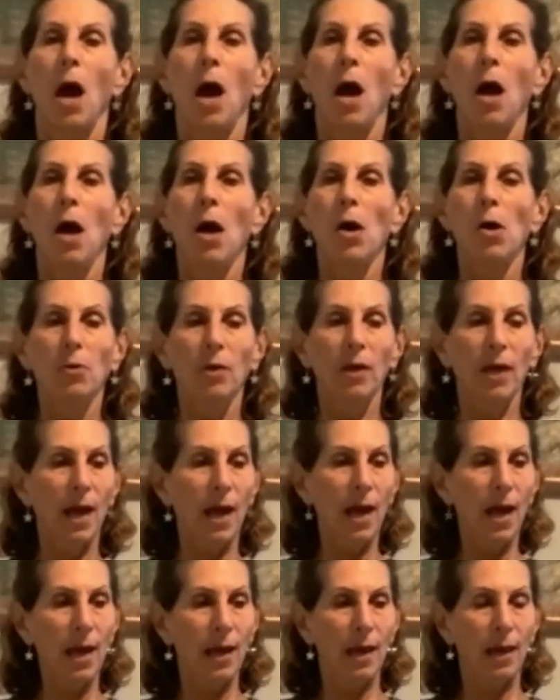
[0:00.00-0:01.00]

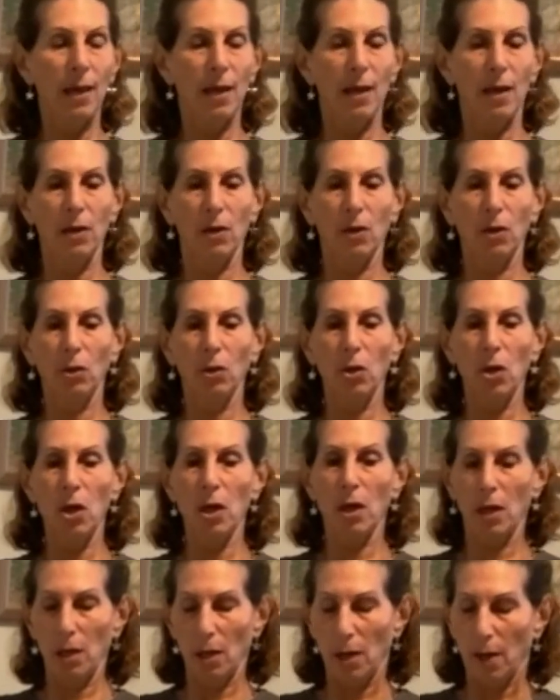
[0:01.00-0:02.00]
Okay,
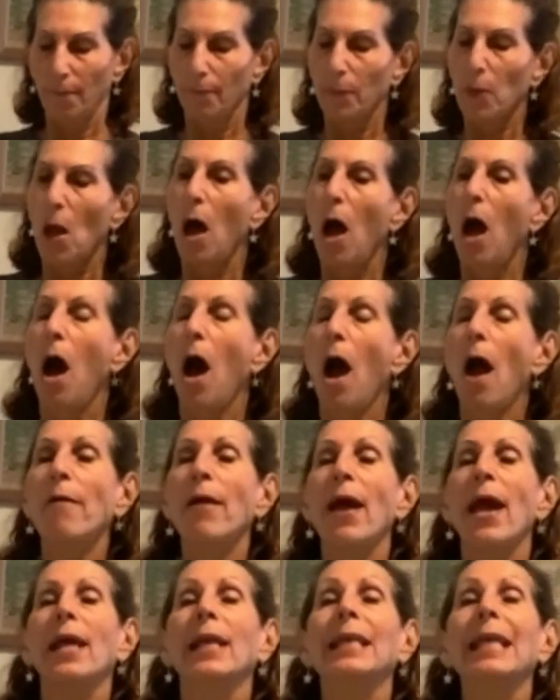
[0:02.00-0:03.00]
good. All
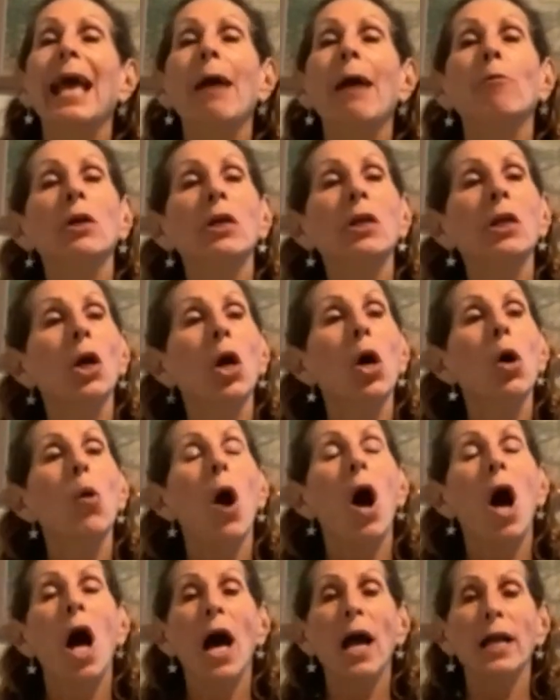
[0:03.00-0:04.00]
right, now we're going to go
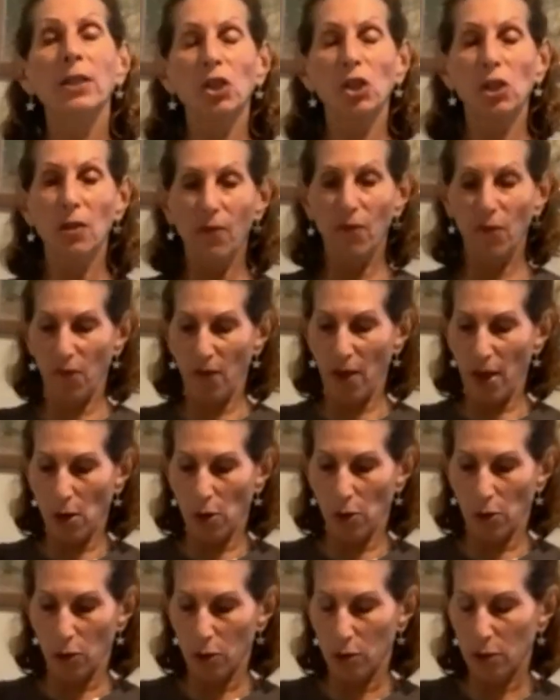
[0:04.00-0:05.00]
on to the
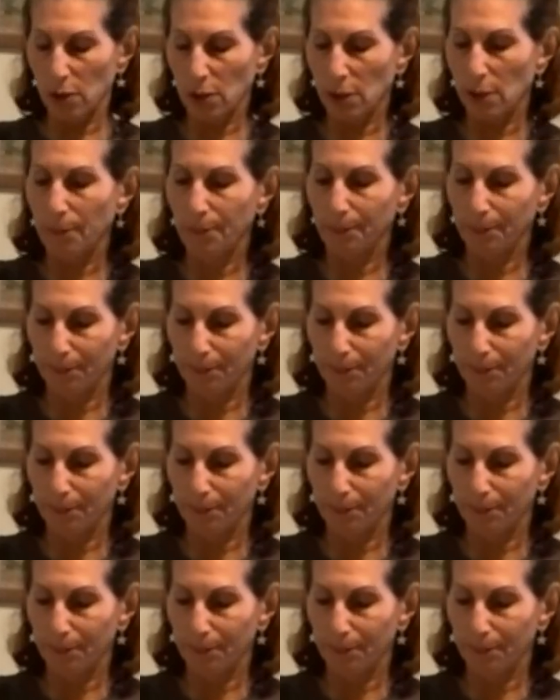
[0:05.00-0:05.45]
fingers.